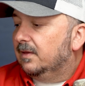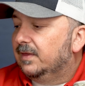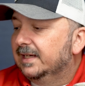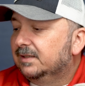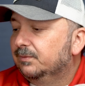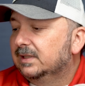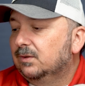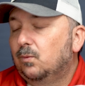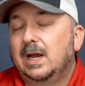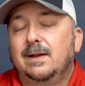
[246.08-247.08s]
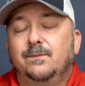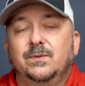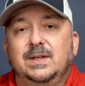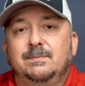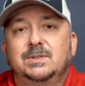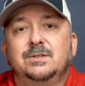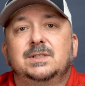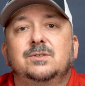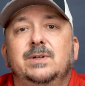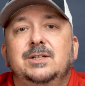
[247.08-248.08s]
This was a way for them to
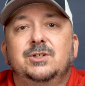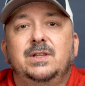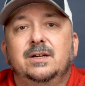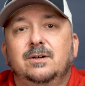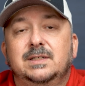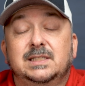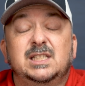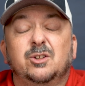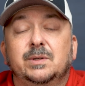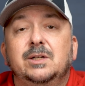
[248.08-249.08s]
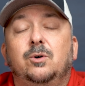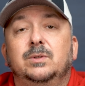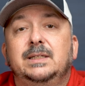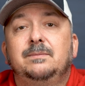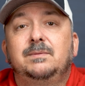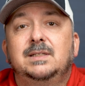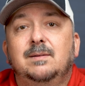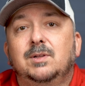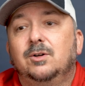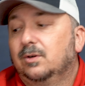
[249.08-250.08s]
stretch their distillery only
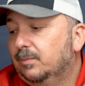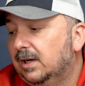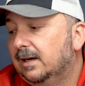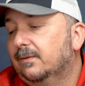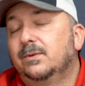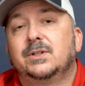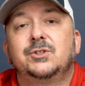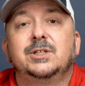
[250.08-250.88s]
double oak product for this